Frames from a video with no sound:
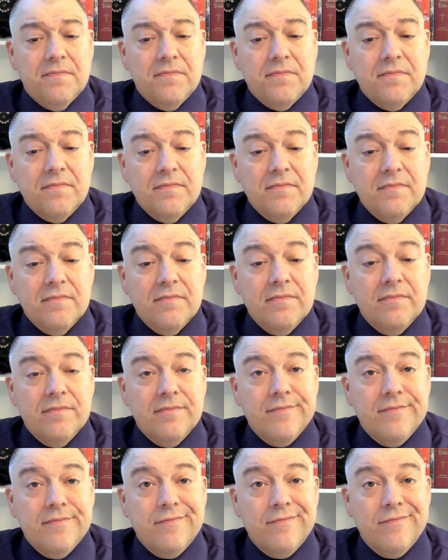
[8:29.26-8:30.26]

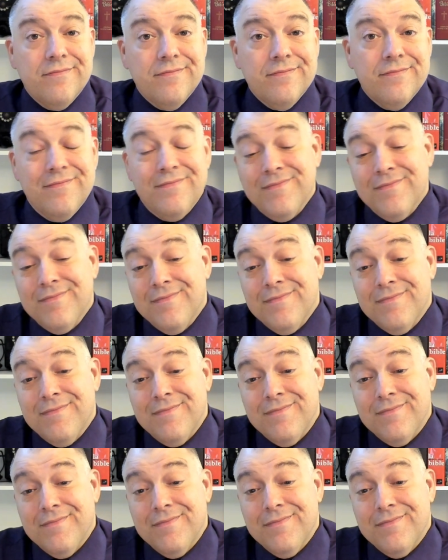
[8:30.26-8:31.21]
Nobody speaks.